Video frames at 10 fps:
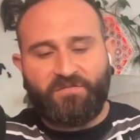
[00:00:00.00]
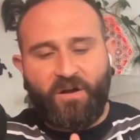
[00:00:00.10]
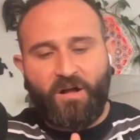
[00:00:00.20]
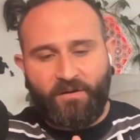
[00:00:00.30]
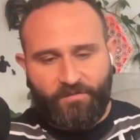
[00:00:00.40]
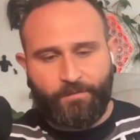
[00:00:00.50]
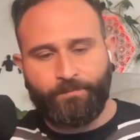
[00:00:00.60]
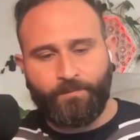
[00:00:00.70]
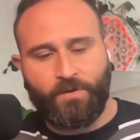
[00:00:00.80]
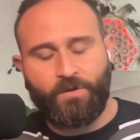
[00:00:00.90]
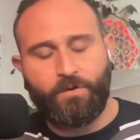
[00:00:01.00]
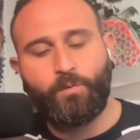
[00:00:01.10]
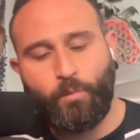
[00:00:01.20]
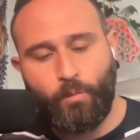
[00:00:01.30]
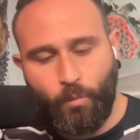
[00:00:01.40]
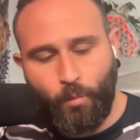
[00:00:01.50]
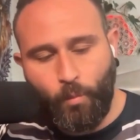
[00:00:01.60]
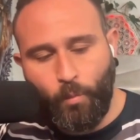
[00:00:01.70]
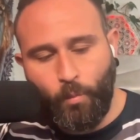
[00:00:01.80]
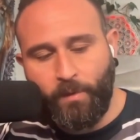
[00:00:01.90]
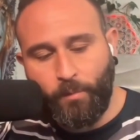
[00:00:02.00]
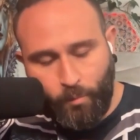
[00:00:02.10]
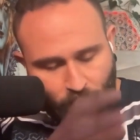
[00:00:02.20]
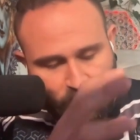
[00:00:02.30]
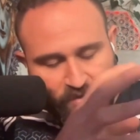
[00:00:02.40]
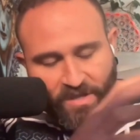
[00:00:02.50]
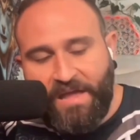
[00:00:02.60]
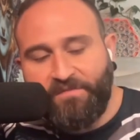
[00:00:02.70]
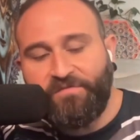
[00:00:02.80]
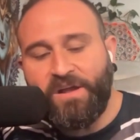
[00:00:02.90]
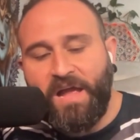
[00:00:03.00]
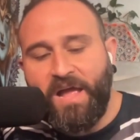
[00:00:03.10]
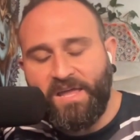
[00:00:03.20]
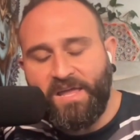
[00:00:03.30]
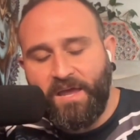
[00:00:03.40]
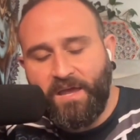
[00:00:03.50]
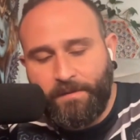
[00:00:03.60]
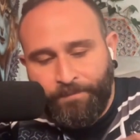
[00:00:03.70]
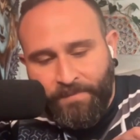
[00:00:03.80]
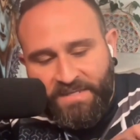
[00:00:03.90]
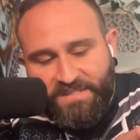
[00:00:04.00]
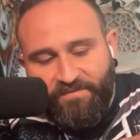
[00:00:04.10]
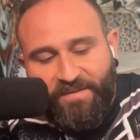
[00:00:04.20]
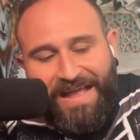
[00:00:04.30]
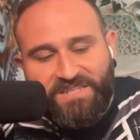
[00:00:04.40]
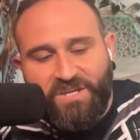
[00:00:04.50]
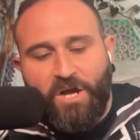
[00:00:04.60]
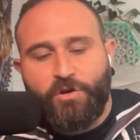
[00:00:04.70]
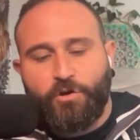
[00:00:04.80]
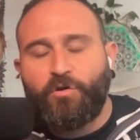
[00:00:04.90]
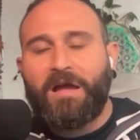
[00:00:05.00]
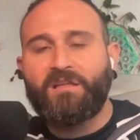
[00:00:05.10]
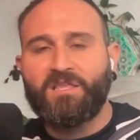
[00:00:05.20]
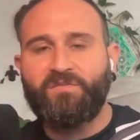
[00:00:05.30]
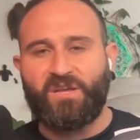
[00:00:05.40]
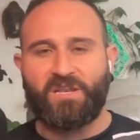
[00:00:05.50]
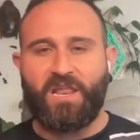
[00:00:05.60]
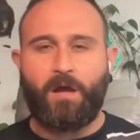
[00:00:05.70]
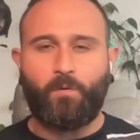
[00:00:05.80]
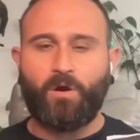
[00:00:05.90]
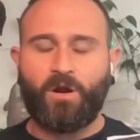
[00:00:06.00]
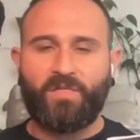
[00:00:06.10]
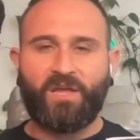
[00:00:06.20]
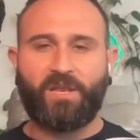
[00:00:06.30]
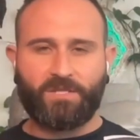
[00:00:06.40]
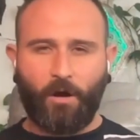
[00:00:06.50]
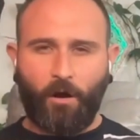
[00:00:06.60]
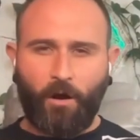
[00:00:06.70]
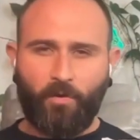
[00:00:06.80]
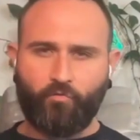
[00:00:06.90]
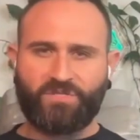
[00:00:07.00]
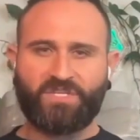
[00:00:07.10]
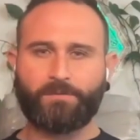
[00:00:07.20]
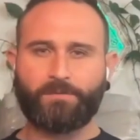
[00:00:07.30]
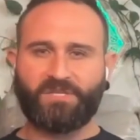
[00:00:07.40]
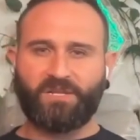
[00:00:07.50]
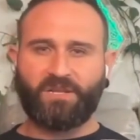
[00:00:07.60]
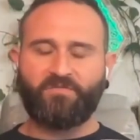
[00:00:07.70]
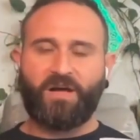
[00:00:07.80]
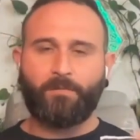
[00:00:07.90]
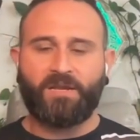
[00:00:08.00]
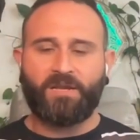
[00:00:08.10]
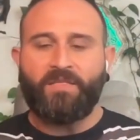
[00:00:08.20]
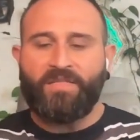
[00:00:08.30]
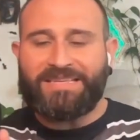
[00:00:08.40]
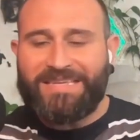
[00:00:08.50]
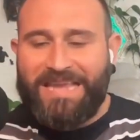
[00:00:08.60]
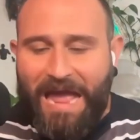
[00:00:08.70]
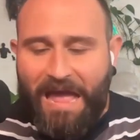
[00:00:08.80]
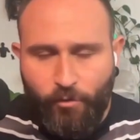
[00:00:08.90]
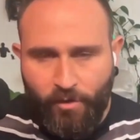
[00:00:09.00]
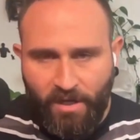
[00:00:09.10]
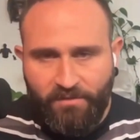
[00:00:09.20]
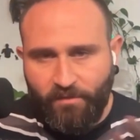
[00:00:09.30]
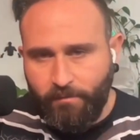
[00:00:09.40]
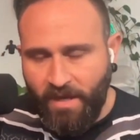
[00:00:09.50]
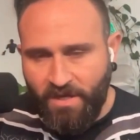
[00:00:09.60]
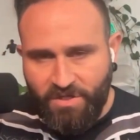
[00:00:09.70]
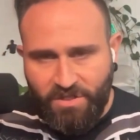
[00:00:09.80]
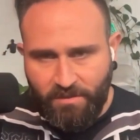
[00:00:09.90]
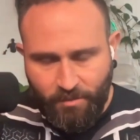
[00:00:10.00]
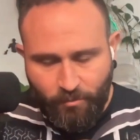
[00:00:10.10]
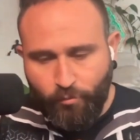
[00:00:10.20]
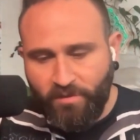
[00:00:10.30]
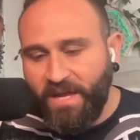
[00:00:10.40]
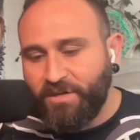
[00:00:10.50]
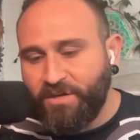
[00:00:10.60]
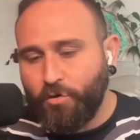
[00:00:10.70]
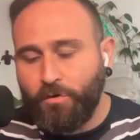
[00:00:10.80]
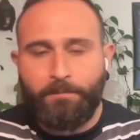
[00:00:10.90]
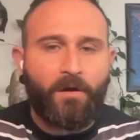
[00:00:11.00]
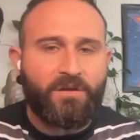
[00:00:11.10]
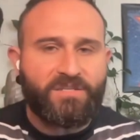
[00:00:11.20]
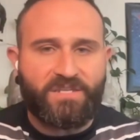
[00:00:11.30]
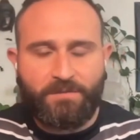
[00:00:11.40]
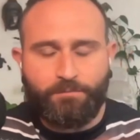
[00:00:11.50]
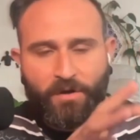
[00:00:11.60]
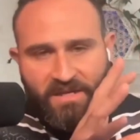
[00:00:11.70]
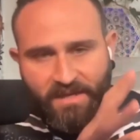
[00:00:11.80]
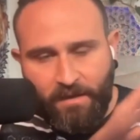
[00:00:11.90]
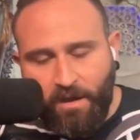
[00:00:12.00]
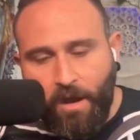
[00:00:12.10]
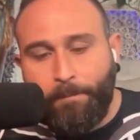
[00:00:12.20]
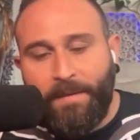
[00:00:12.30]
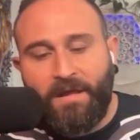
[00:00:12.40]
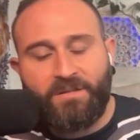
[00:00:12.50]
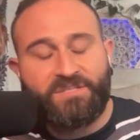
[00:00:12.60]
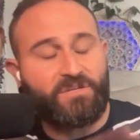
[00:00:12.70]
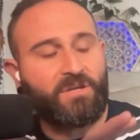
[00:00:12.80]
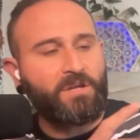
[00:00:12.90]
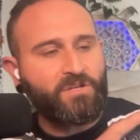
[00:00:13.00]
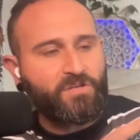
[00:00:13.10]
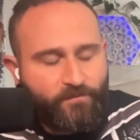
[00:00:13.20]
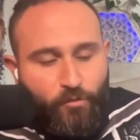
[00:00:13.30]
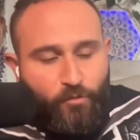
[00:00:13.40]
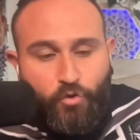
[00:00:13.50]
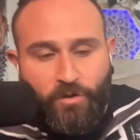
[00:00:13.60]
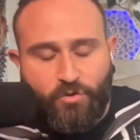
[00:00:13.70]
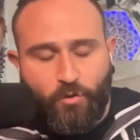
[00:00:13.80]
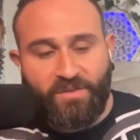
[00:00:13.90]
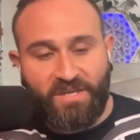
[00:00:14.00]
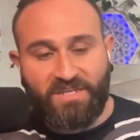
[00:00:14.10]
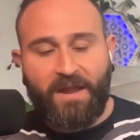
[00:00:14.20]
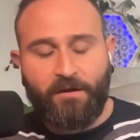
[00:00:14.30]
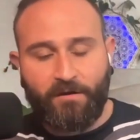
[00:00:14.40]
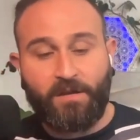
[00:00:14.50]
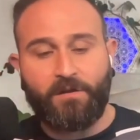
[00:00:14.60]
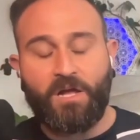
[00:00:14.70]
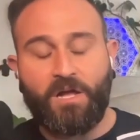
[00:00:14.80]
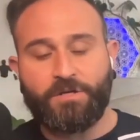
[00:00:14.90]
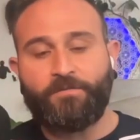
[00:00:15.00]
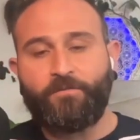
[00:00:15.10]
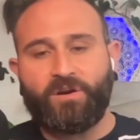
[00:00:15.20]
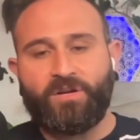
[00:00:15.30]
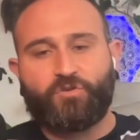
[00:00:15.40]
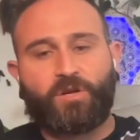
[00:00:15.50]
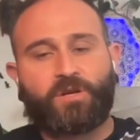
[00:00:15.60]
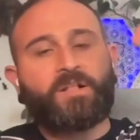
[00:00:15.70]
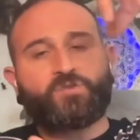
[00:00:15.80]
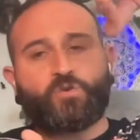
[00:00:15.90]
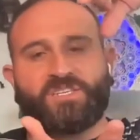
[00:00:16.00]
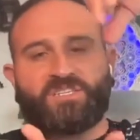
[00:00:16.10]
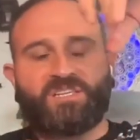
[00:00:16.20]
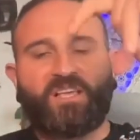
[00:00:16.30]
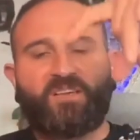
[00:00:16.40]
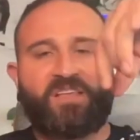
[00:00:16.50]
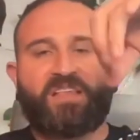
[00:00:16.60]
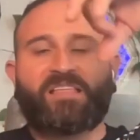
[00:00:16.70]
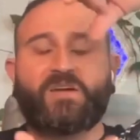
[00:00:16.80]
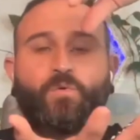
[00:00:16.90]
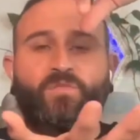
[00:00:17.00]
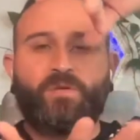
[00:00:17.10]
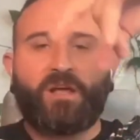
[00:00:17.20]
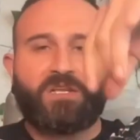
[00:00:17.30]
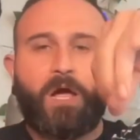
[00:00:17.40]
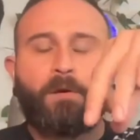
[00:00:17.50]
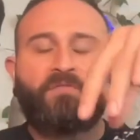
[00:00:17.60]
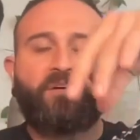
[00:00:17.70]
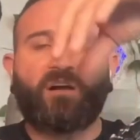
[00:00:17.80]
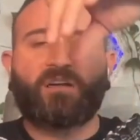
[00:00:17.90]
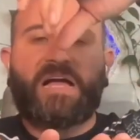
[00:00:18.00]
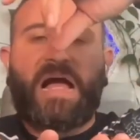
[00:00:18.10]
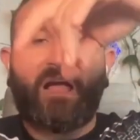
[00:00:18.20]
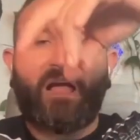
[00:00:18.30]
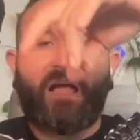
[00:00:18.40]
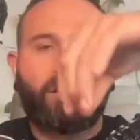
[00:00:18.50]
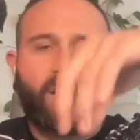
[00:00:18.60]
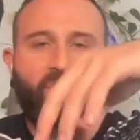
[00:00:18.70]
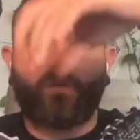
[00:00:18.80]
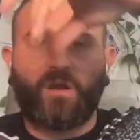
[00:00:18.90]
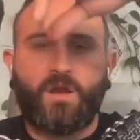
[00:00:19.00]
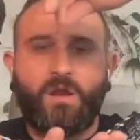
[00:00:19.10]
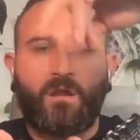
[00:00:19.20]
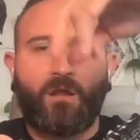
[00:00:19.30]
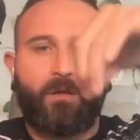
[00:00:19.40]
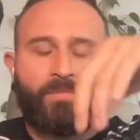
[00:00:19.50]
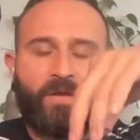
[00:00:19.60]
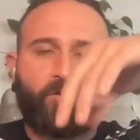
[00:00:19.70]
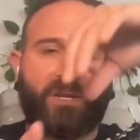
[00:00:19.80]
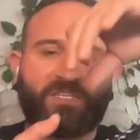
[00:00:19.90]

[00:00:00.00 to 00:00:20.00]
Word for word: evolve, you know, looking at fungi again, it's a vast underground living network that connects all the root systems in the environment that's gathering information, you know, through electrical impulses, breaking down compounds to serve nutrients throughout the entire ecological forest, right? So it's this living net that we've been on top of our entire history that